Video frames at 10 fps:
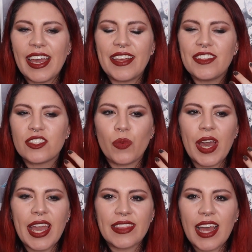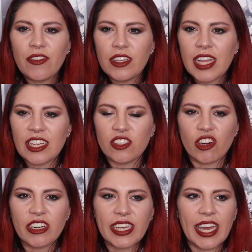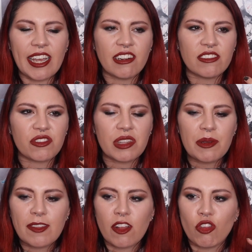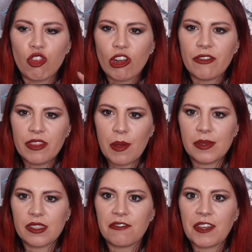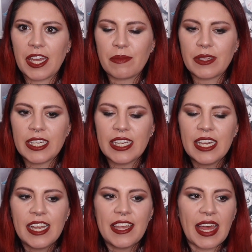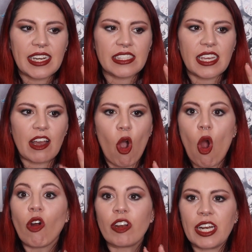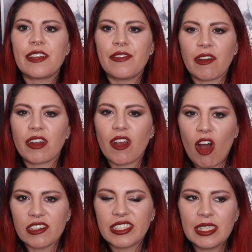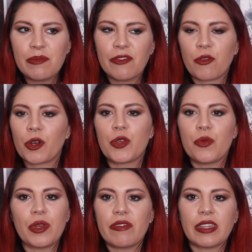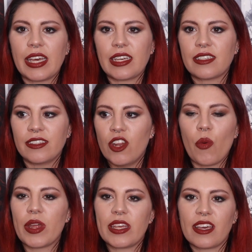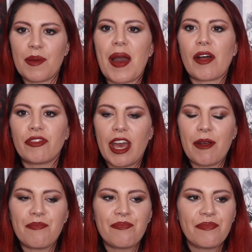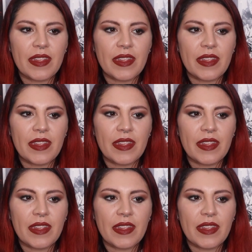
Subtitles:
in this way, and they have that, like, dark hair, and there's something about the look of them as a family that is, like, already very haunting before you even, like, know anything about them.